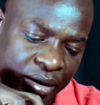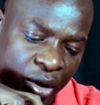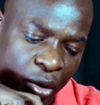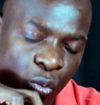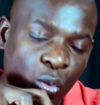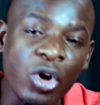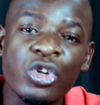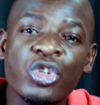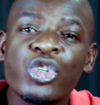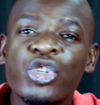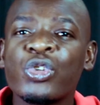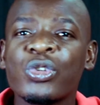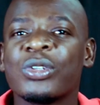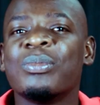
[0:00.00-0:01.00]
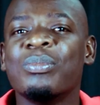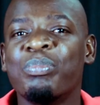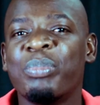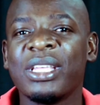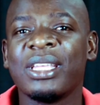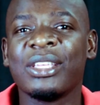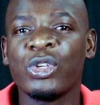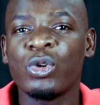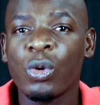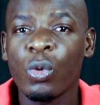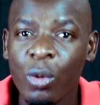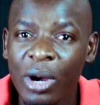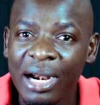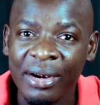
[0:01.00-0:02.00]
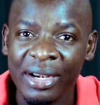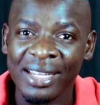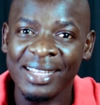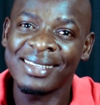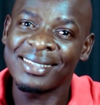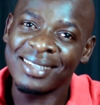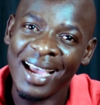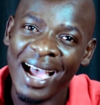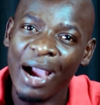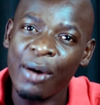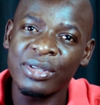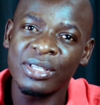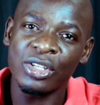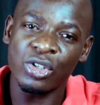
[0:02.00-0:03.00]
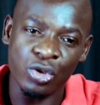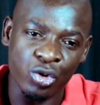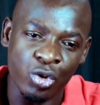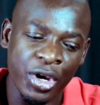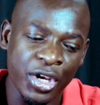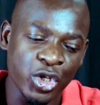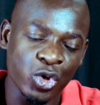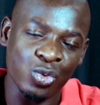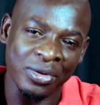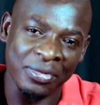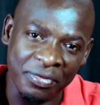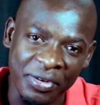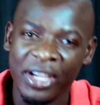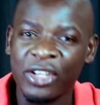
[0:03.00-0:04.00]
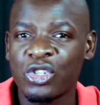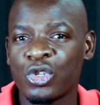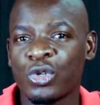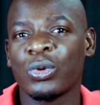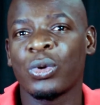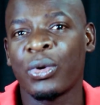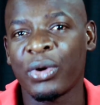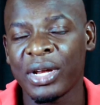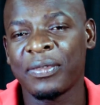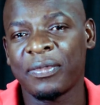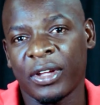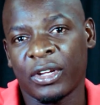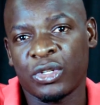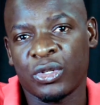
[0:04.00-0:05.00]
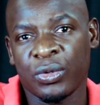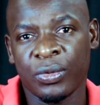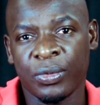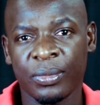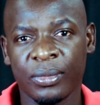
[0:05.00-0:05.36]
what should be your worry is how is it going to affect you or infect you?